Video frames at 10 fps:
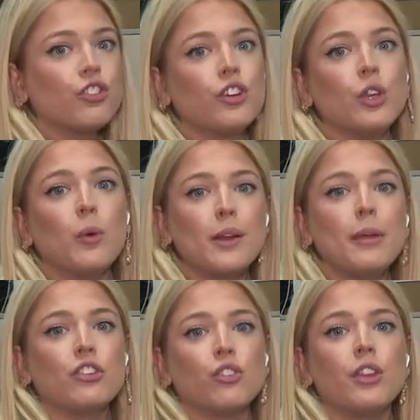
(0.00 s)
You want to make
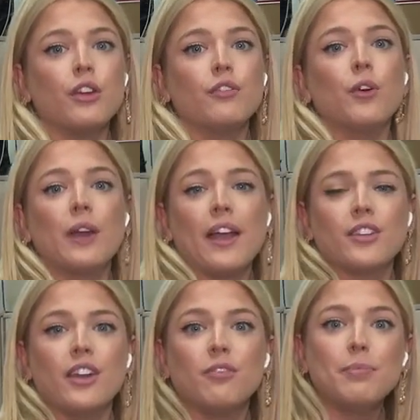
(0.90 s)
sure that your phone has
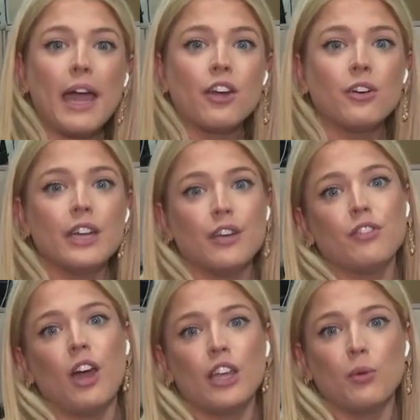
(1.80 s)
enough battery. If
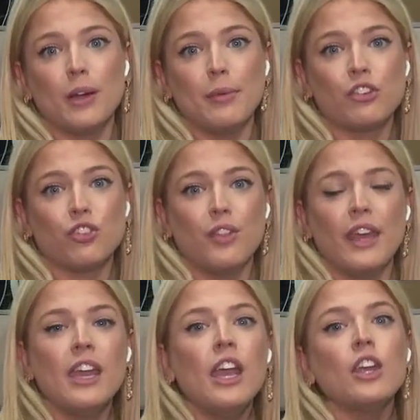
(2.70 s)
not, you want to make sure that
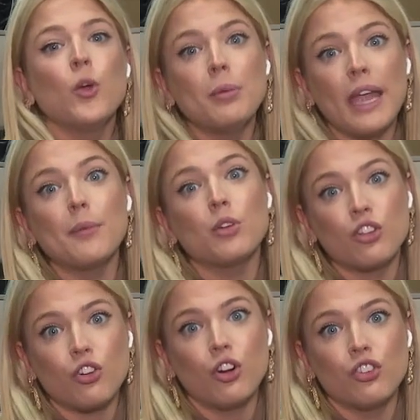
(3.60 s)
you'll be able to
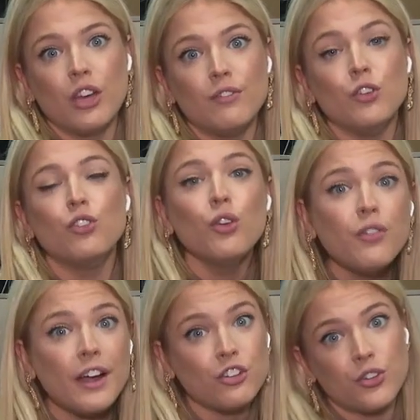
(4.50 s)
charge it if you do
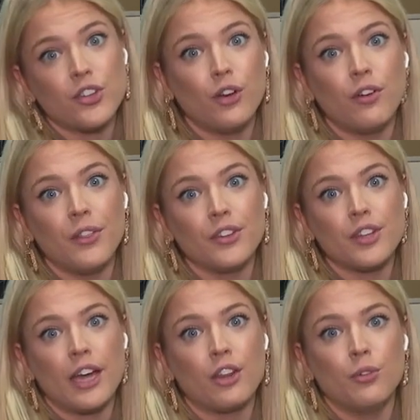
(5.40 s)
find yourself on the
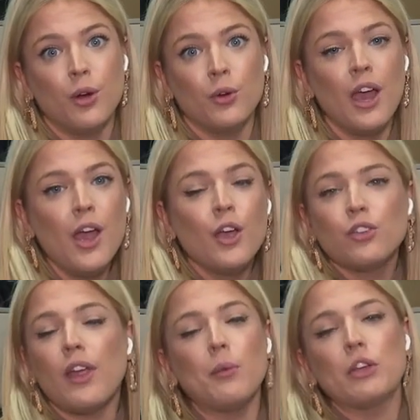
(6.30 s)
side of the road. So
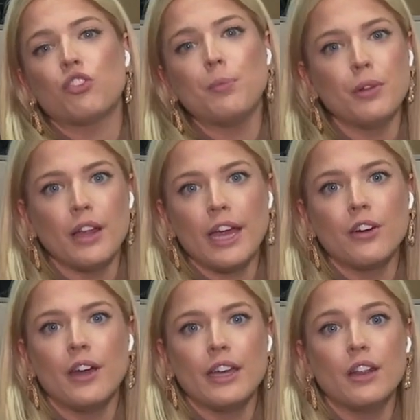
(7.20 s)
that way AAA or
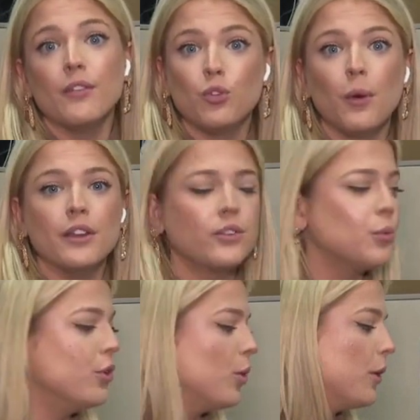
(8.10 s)
any loved ones will
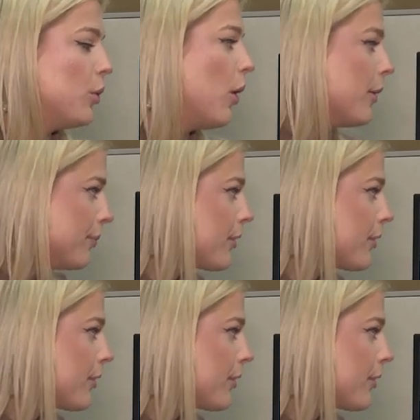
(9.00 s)
know where you are.